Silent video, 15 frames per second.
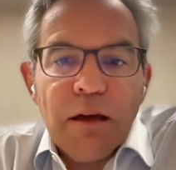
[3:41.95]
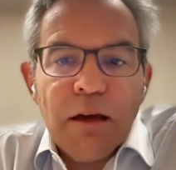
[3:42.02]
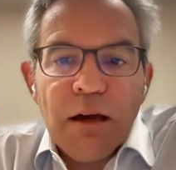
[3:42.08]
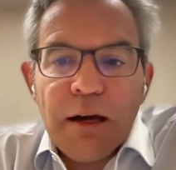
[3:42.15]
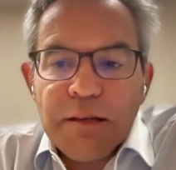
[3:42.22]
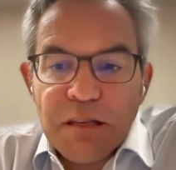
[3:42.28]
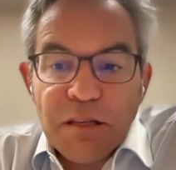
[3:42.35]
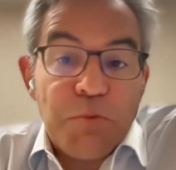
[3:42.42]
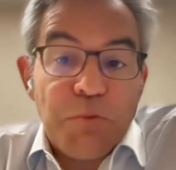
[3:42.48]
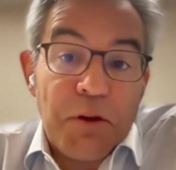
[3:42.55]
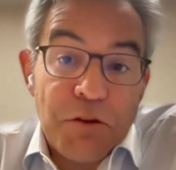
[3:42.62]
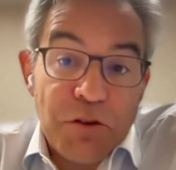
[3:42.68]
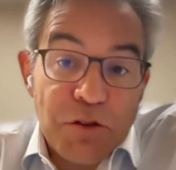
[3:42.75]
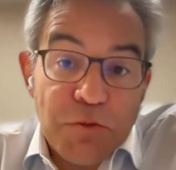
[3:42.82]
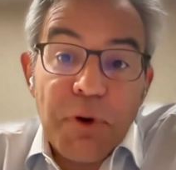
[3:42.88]
as
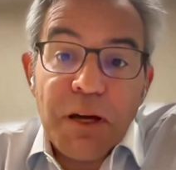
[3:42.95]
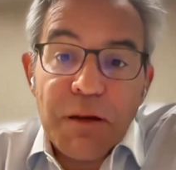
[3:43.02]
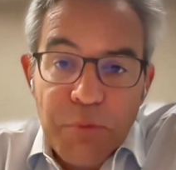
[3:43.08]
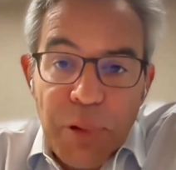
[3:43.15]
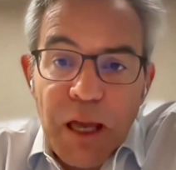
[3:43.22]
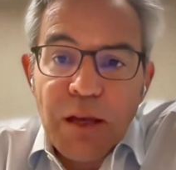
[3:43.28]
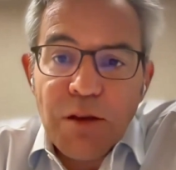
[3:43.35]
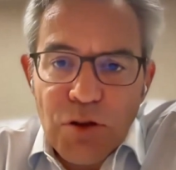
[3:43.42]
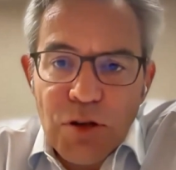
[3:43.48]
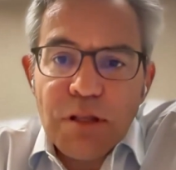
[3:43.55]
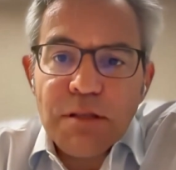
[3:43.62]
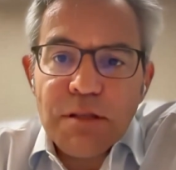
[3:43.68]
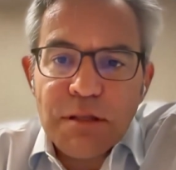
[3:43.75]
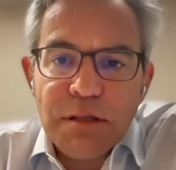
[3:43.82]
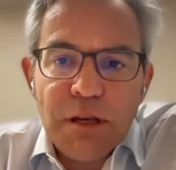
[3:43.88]
experienced by
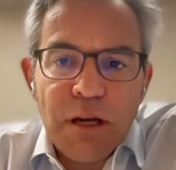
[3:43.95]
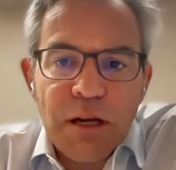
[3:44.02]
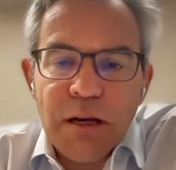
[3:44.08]
patients,